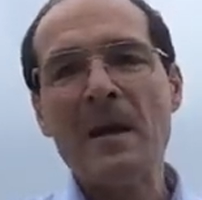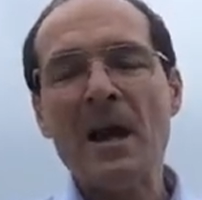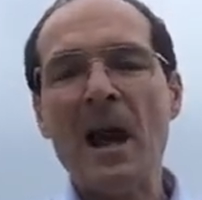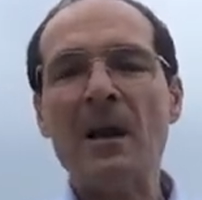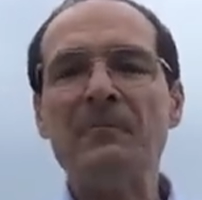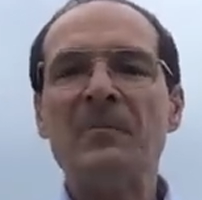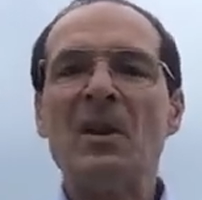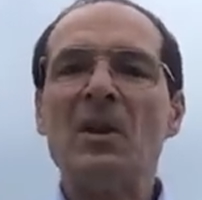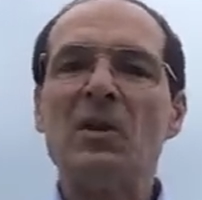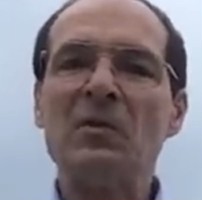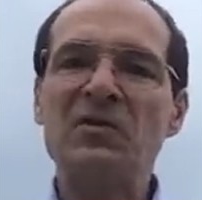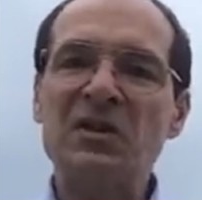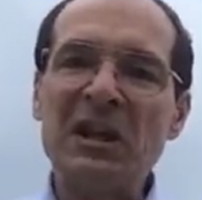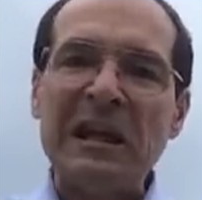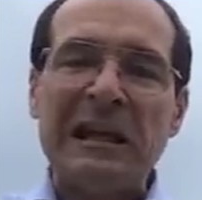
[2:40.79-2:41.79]
Uh,
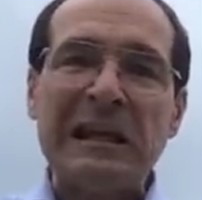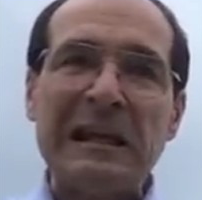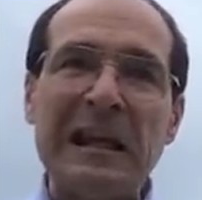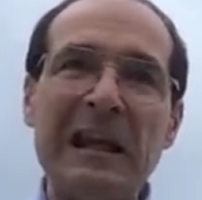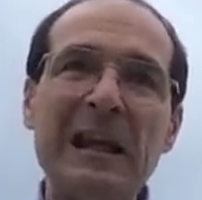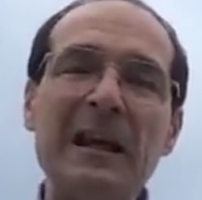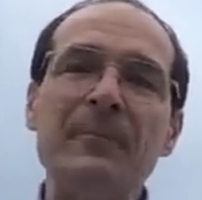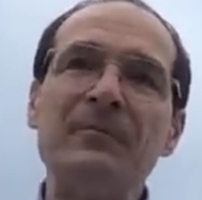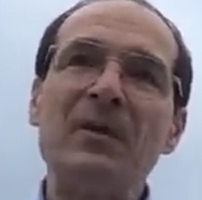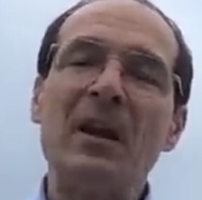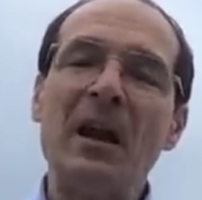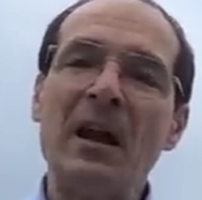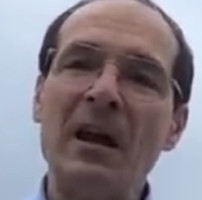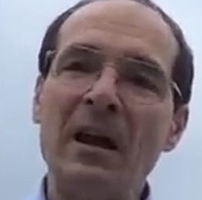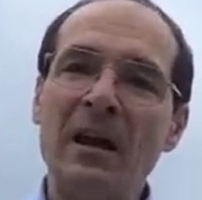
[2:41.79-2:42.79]
you've seen uh,
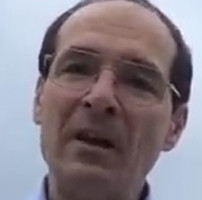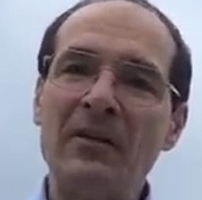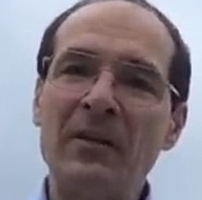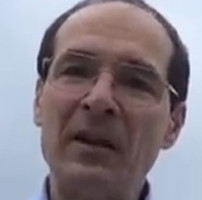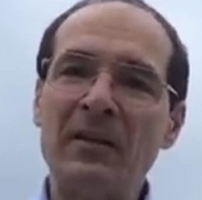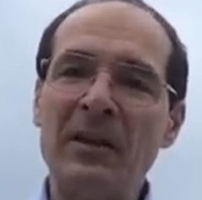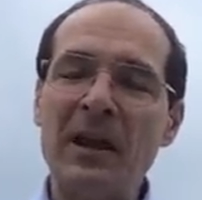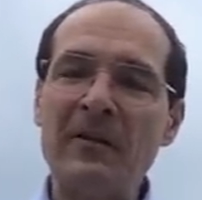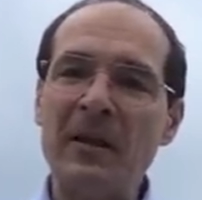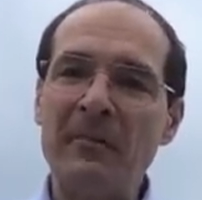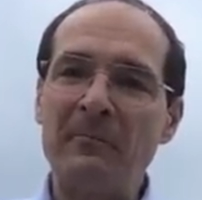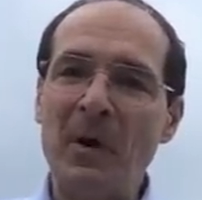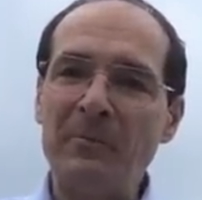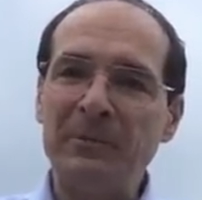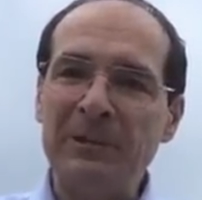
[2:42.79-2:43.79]
uh, uh,
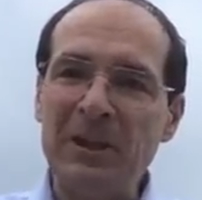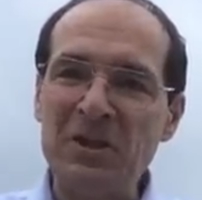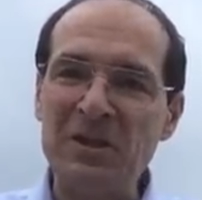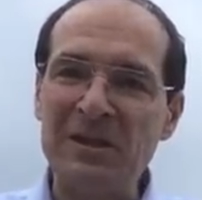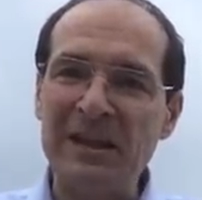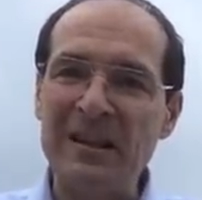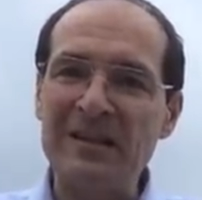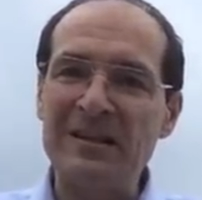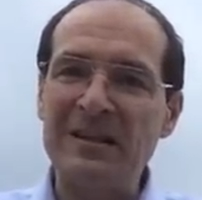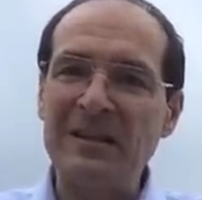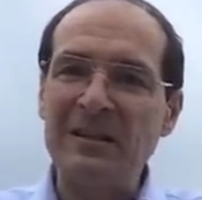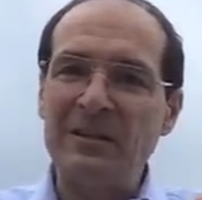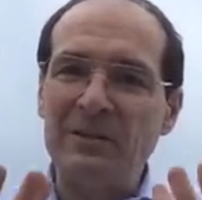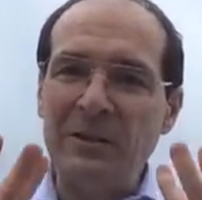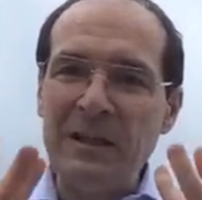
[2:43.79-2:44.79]
population density
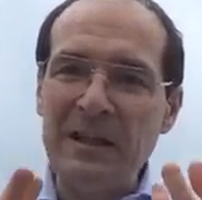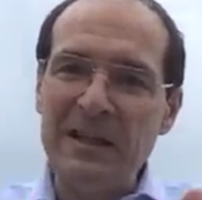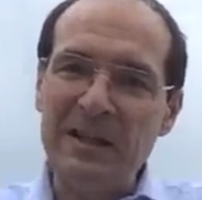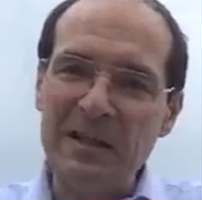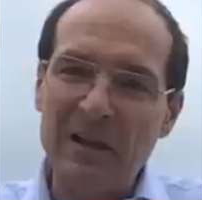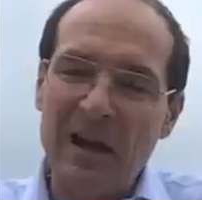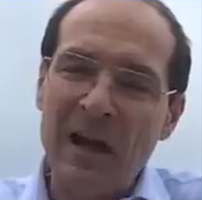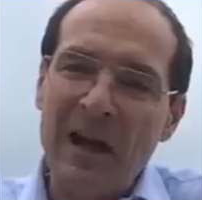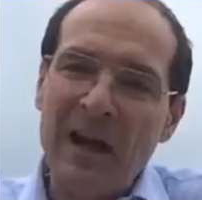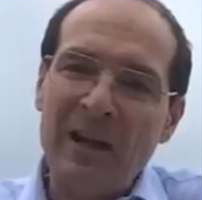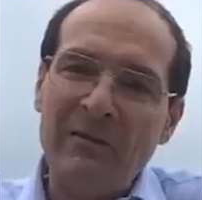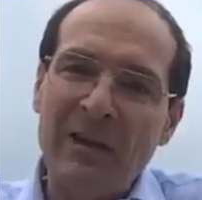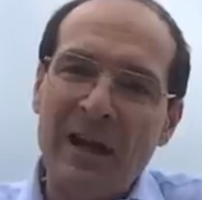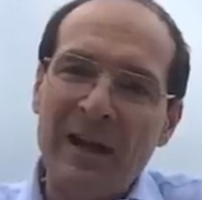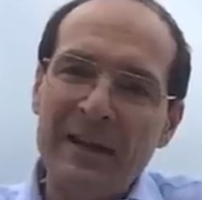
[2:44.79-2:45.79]
increase,
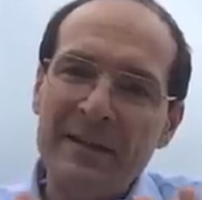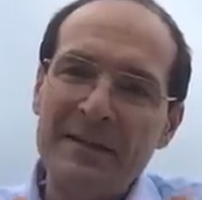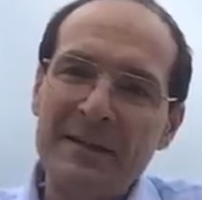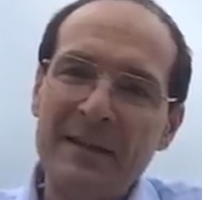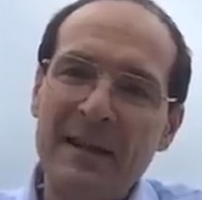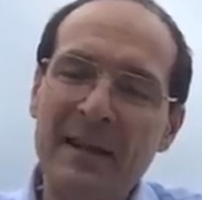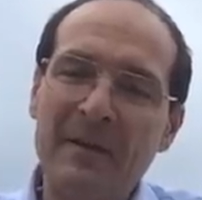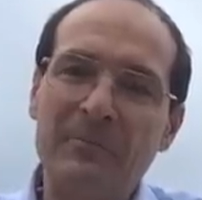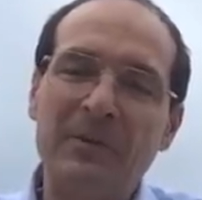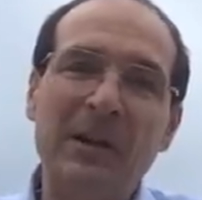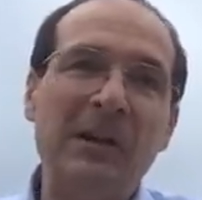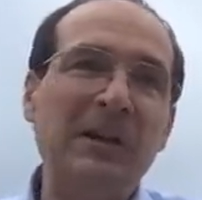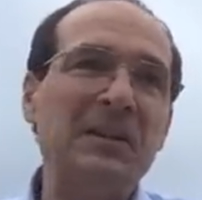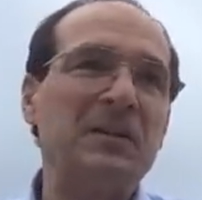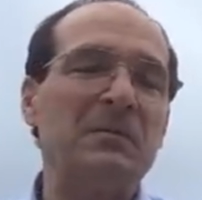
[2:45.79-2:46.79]
higher rise uh,
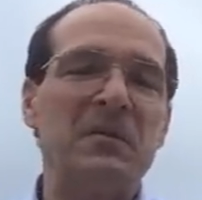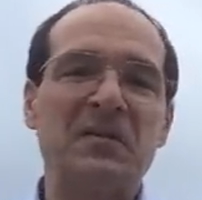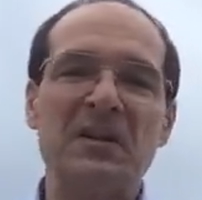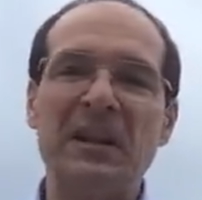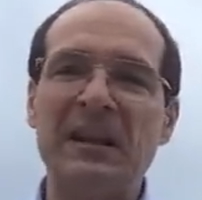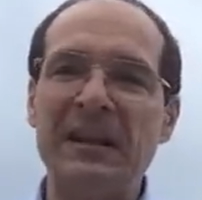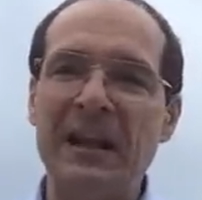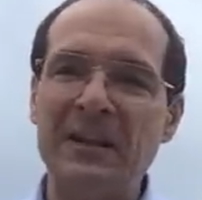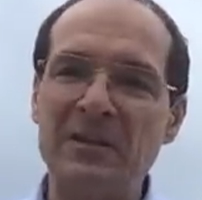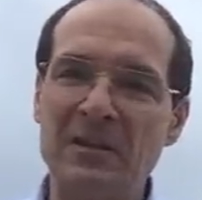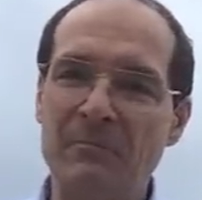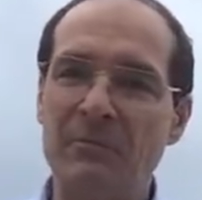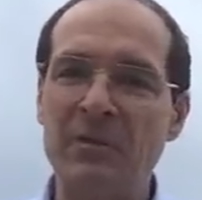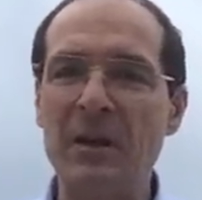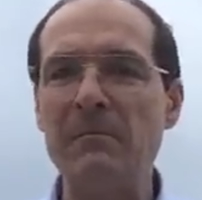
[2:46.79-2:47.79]
blocks, we're seeing an
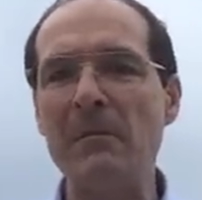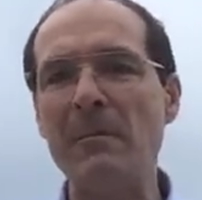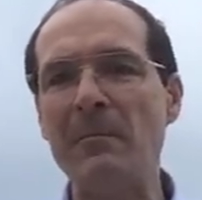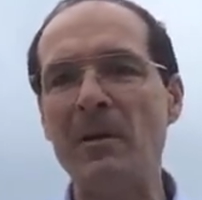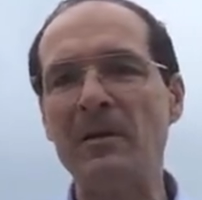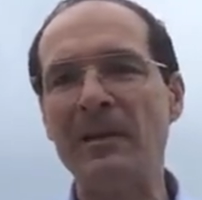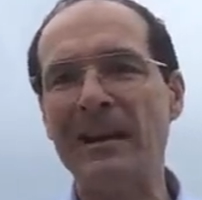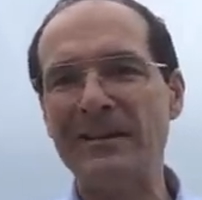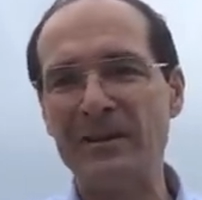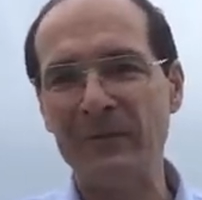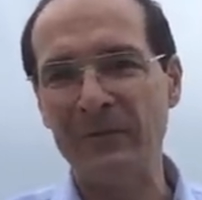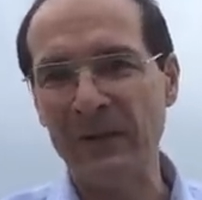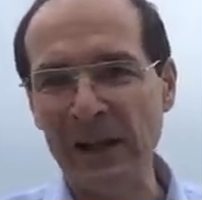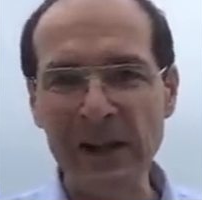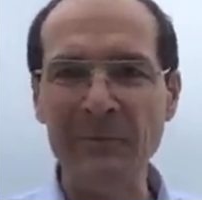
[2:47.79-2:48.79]
extra premium on
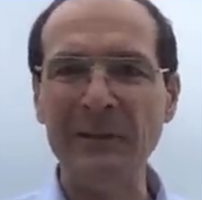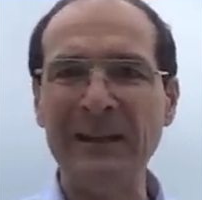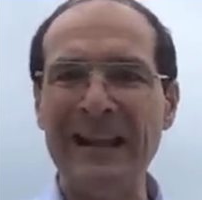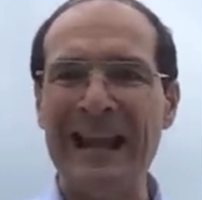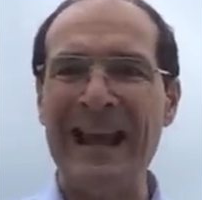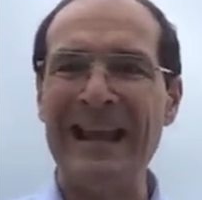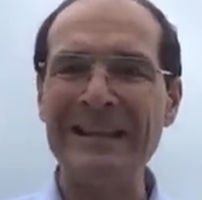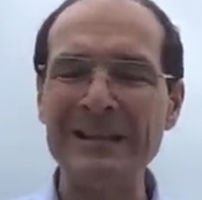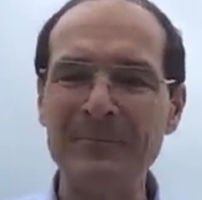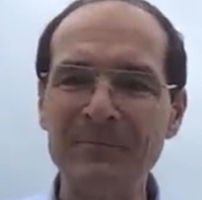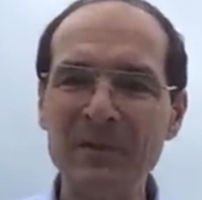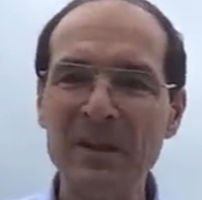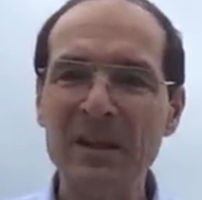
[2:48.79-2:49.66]
development land.